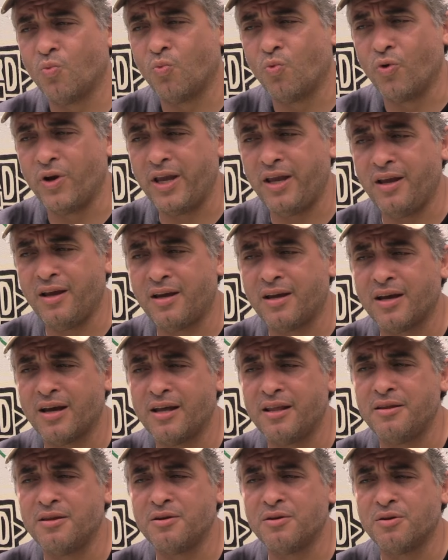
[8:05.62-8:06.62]
We
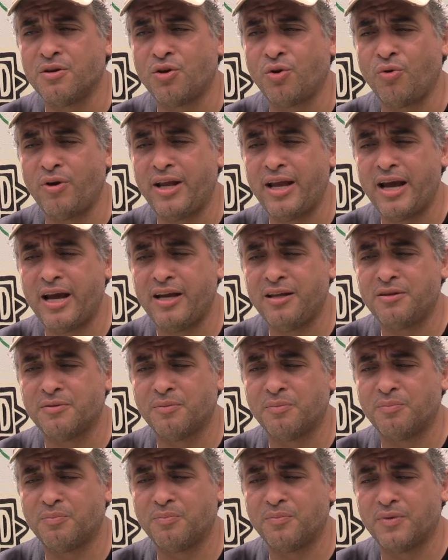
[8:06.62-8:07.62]
can create
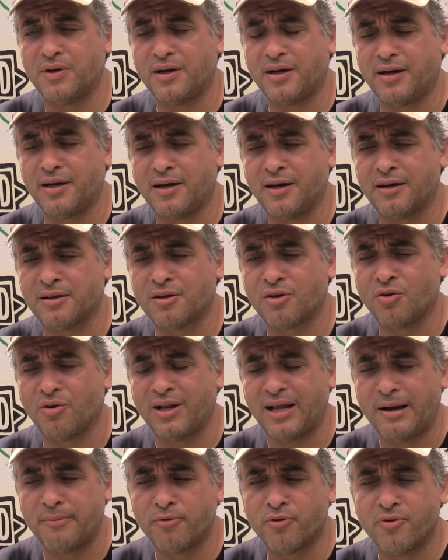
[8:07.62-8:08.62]

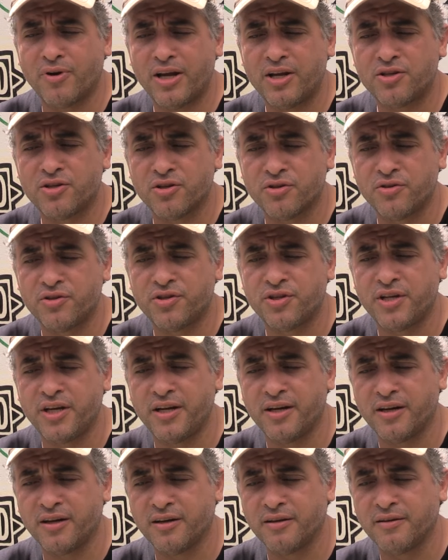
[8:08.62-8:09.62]
collaborations
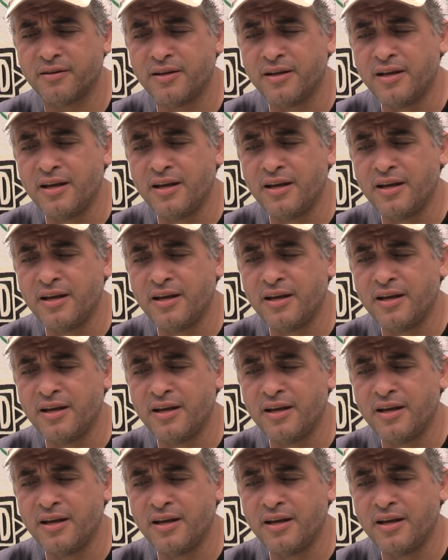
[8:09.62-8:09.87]
here